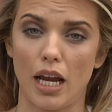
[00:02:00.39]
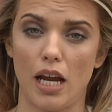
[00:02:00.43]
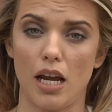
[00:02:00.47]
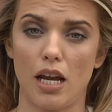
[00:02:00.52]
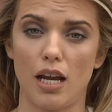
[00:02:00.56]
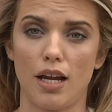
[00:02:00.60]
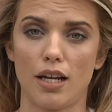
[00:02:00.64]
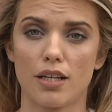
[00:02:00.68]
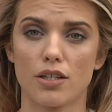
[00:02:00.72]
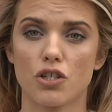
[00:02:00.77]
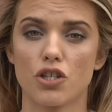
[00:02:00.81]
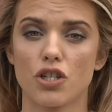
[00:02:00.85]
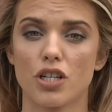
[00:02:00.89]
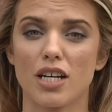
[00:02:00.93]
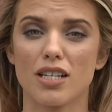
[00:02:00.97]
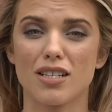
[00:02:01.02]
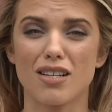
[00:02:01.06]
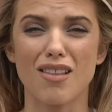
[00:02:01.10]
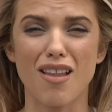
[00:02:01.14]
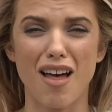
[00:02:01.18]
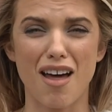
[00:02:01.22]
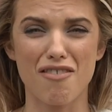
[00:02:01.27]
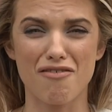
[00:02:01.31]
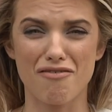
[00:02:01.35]
and she has
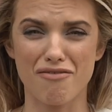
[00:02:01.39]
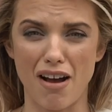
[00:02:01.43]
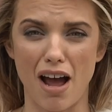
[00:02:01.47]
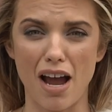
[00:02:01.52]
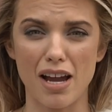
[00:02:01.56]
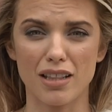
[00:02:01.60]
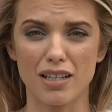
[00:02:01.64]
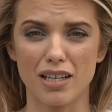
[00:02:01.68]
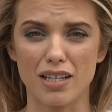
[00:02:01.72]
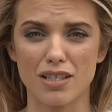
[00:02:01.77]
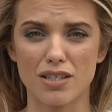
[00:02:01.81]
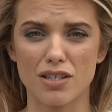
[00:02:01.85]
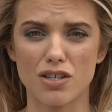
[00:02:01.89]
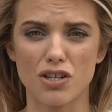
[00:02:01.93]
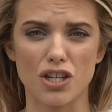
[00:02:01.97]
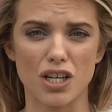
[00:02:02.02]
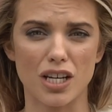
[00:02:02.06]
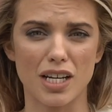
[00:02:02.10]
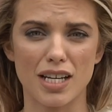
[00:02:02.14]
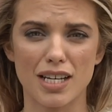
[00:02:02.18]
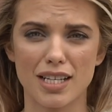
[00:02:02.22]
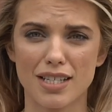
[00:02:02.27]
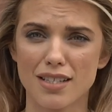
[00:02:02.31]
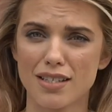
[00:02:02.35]
a lot of violence she
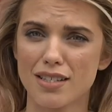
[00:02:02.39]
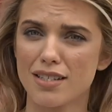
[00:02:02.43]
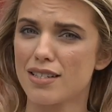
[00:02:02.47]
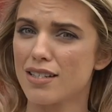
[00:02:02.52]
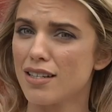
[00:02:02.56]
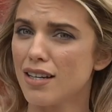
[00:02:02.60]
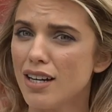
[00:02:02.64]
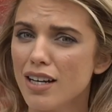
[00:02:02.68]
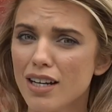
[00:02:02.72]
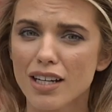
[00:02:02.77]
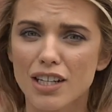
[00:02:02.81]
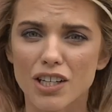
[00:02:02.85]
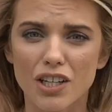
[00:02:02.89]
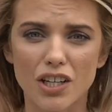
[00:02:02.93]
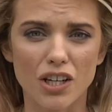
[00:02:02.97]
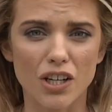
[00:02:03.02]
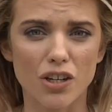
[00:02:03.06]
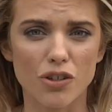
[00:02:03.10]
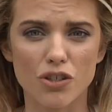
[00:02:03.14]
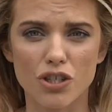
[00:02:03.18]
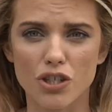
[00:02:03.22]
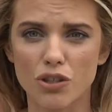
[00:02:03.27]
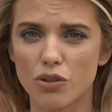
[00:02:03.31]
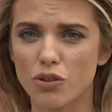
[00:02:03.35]
hits you
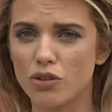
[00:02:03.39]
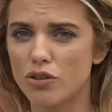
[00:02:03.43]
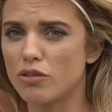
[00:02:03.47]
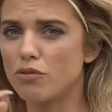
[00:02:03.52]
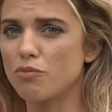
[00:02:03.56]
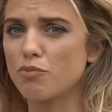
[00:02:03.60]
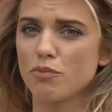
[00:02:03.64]
know she'll